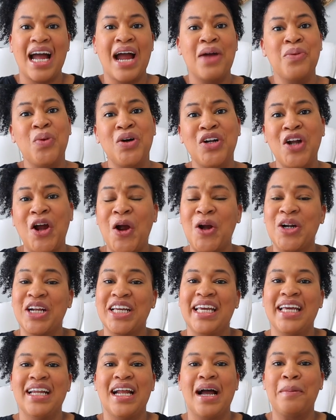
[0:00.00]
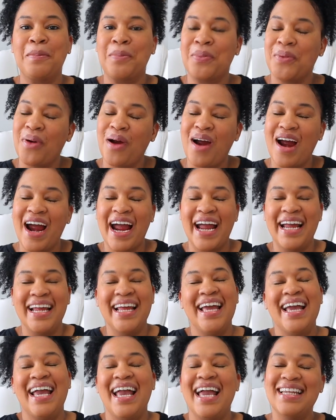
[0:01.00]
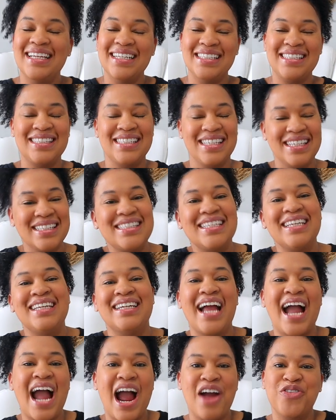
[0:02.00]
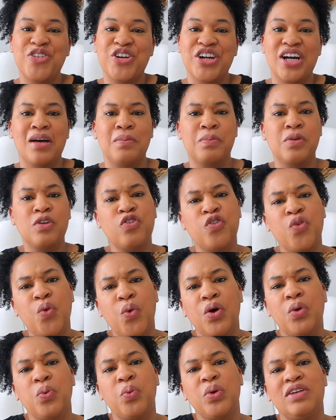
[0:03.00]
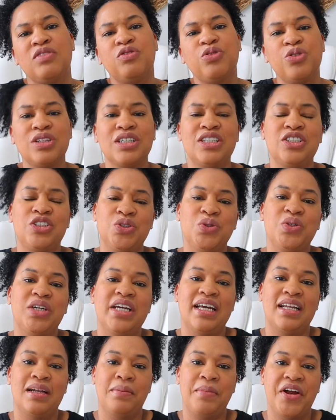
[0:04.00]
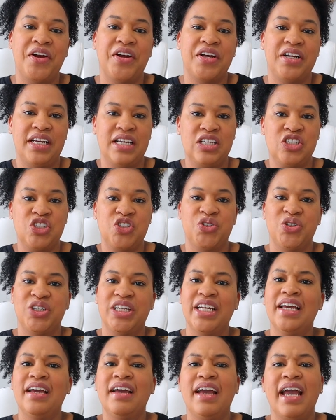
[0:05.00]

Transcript: I want her to get a pride and a sense in Africa before we really do get in American history.